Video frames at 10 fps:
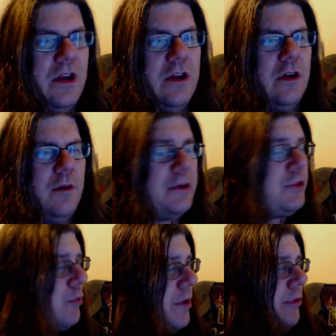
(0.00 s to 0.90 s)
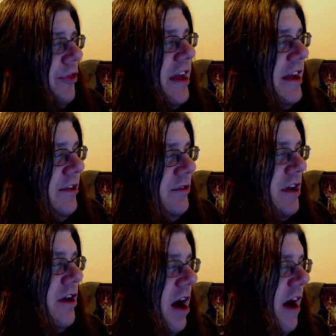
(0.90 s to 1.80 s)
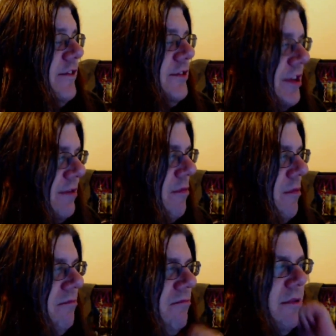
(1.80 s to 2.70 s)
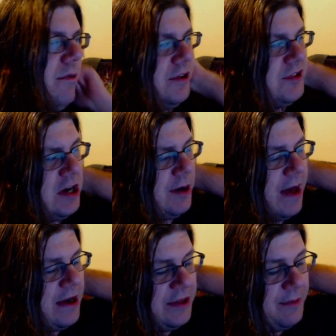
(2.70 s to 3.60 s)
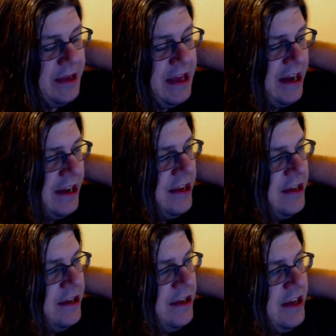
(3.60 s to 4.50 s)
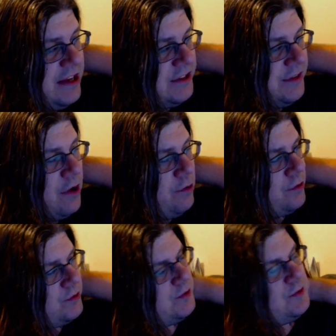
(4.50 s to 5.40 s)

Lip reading: But the real thing that obviously we want to talk about in the beginning is the vocals.